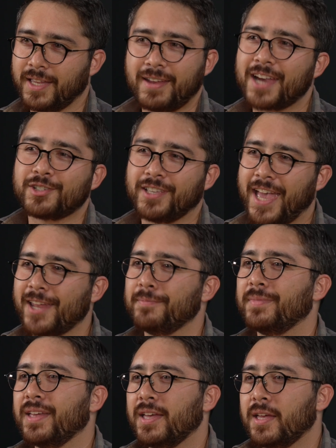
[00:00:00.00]
And actually,
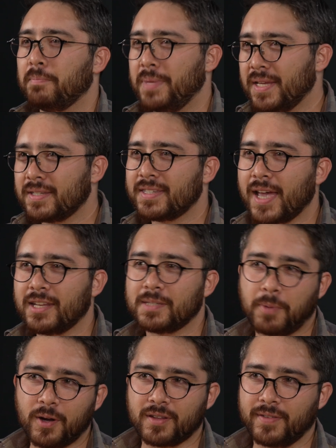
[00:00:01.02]
Adam, Peak Design is
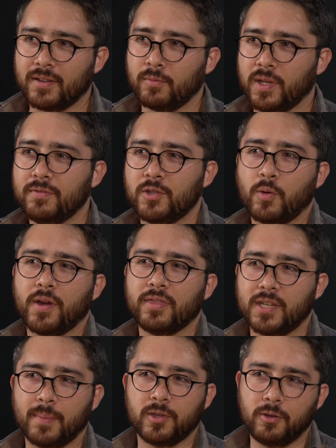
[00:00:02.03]
part of it. We've joined
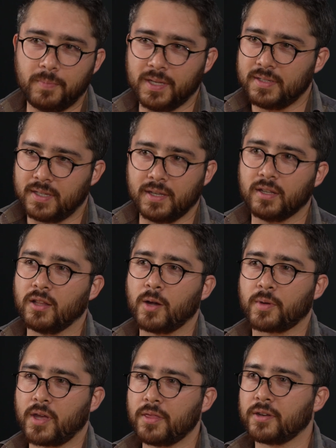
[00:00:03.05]
the WPC
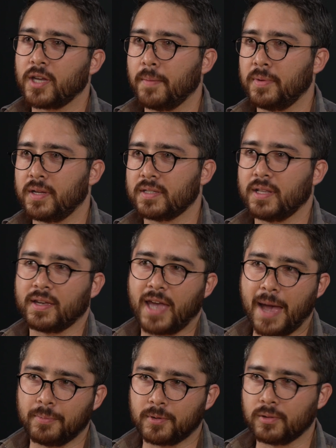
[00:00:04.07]
along with other companies like
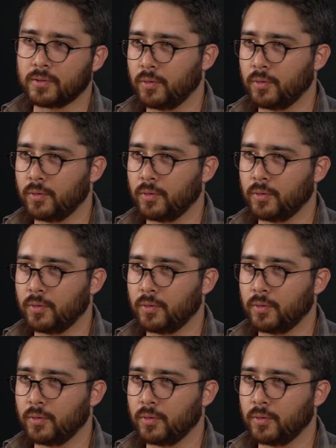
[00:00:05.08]
Apple,